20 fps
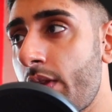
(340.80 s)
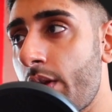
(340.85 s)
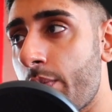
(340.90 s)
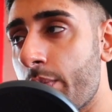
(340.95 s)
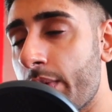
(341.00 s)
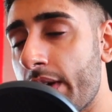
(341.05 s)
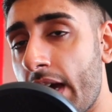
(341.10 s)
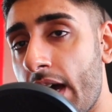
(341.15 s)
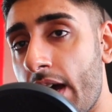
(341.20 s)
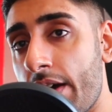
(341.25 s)

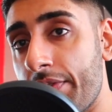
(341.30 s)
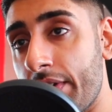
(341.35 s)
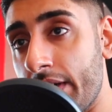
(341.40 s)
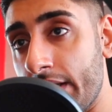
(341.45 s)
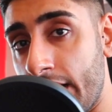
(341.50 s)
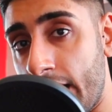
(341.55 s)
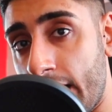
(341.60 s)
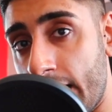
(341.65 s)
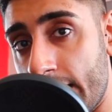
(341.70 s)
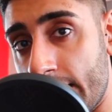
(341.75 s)
We have
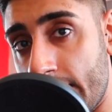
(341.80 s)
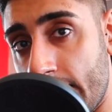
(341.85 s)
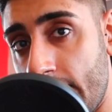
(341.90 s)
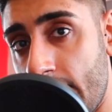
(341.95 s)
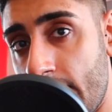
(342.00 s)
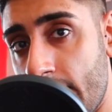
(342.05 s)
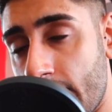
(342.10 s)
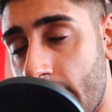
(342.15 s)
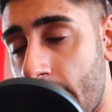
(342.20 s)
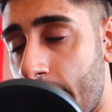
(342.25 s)
an
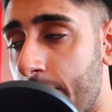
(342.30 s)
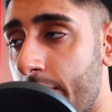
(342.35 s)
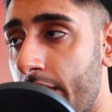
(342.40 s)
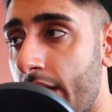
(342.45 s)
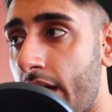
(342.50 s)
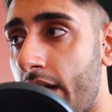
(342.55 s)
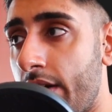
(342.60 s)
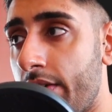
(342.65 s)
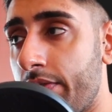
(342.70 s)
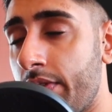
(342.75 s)
ID and we
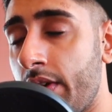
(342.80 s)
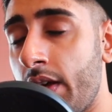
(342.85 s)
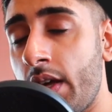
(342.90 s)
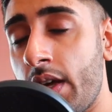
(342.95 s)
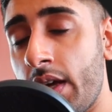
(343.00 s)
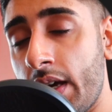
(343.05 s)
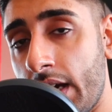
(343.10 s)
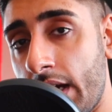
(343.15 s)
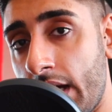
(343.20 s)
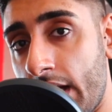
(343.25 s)
have
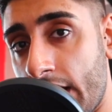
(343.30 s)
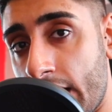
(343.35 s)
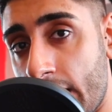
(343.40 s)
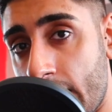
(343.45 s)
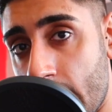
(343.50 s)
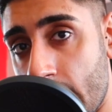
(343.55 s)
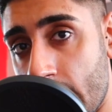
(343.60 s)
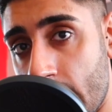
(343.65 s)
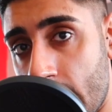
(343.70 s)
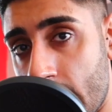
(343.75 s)
a
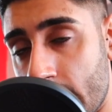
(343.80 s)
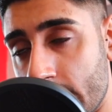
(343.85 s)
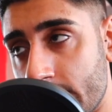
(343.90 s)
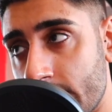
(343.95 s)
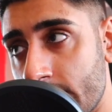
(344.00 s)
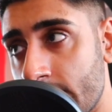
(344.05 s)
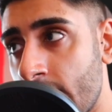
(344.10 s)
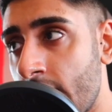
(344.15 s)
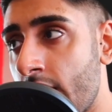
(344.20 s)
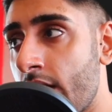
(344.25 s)

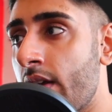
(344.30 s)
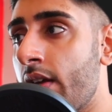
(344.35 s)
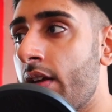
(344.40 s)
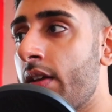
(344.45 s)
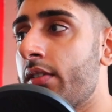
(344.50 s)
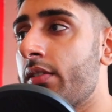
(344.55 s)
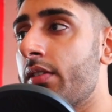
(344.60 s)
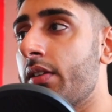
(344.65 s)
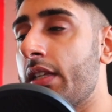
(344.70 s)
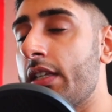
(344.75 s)
class.
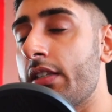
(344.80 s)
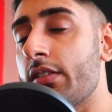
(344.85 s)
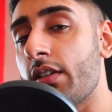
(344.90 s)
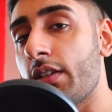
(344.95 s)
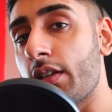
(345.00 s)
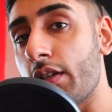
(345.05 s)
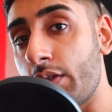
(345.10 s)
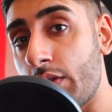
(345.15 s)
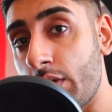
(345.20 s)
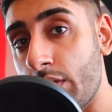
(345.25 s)
So these are
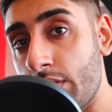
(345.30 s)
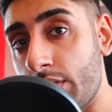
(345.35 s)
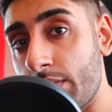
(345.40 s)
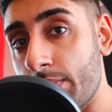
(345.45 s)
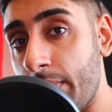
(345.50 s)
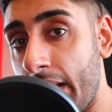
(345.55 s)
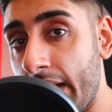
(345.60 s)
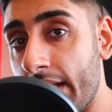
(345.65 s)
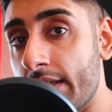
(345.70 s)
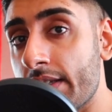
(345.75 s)
the two
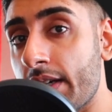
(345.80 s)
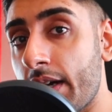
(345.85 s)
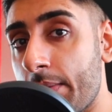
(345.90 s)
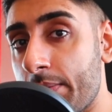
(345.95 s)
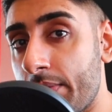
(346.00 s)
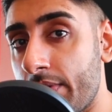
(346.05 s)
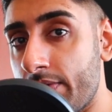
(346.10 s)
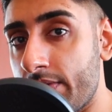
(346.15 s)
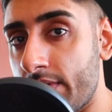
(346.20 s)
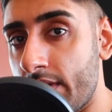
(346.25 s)
main
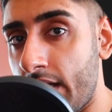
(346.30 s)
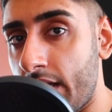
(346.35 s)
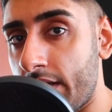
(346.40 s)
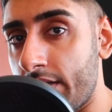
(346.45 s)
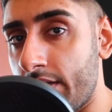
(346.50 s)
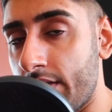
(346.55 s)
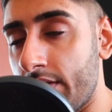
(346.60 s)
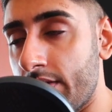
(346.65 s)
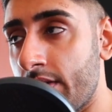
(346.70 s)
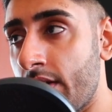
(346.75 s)
types of
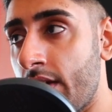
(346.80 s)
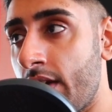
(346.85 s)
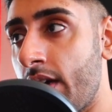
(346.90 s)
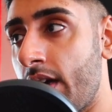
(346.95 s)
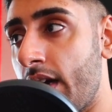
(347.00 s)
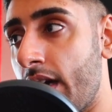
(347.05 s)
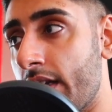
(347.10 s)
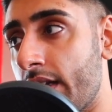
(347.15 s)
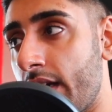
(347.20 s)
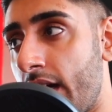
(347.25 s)
selectors.
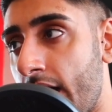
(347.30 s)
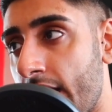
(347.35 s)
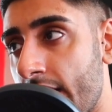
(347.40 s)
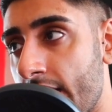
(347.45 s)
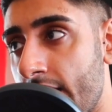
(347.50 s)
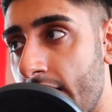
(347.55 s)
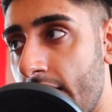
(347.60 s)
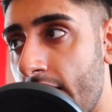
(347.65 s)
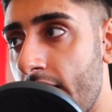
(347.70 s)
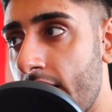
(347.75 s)
An
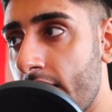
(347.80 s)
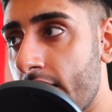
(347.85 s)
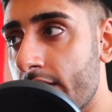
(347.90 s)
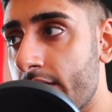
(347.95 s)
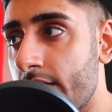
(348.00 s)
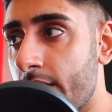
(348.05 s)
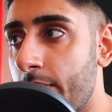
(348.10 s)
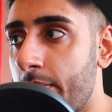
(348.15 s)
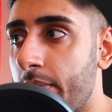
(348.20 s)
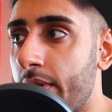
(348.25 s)
ID
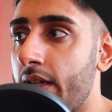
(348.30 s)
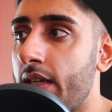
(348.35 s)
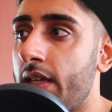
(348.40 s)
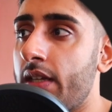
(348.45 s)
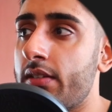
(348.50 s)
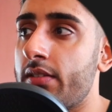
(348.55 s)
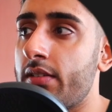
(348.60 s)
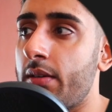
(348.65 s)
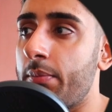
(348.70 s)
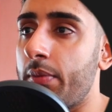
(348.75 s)
simply
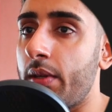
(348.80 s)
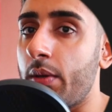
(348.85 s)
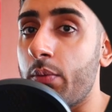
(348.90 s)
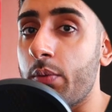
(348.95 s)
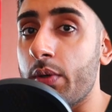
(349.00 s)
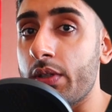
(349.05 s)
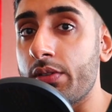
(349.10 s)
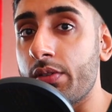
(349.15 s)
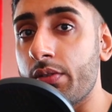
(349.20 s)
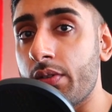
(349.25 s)
is something
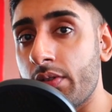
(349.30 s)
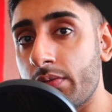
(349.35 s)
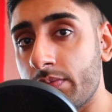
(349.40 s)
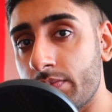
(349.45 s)
which